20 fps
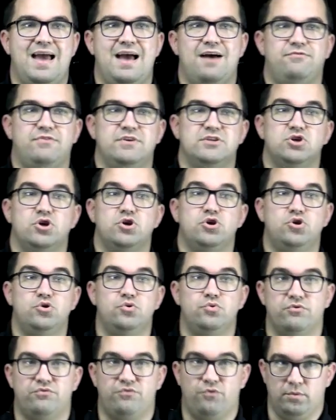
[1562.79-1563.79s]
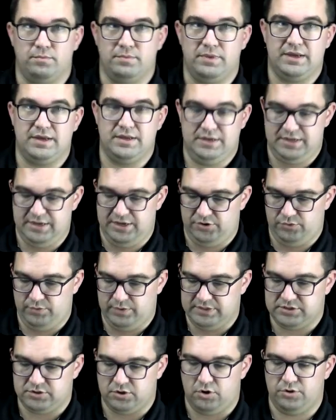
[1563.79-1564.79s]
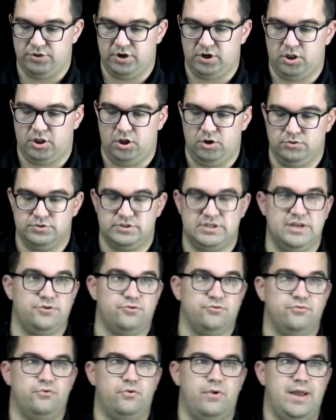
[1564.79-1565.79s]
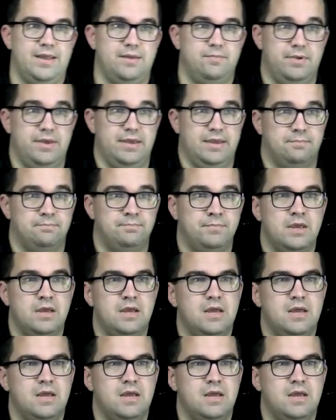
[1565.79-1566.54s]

f is uniformly continuous on the closed interval AB.